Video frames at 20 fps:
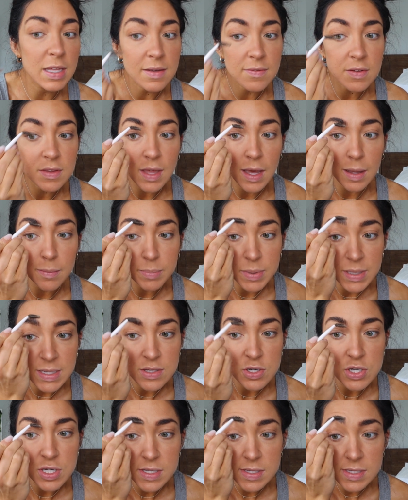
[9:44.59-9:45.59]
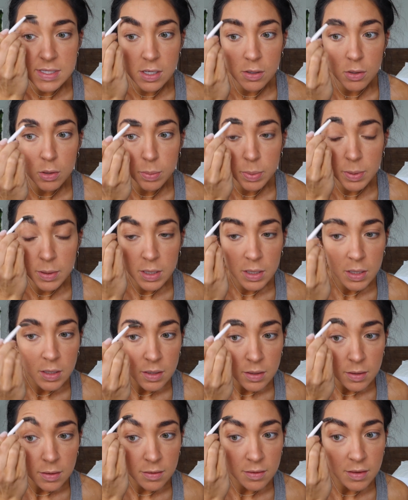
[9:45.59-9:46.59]
Even that Peaches soap
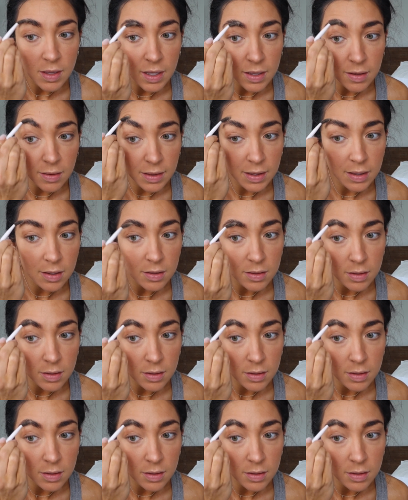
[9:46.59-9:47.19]
that like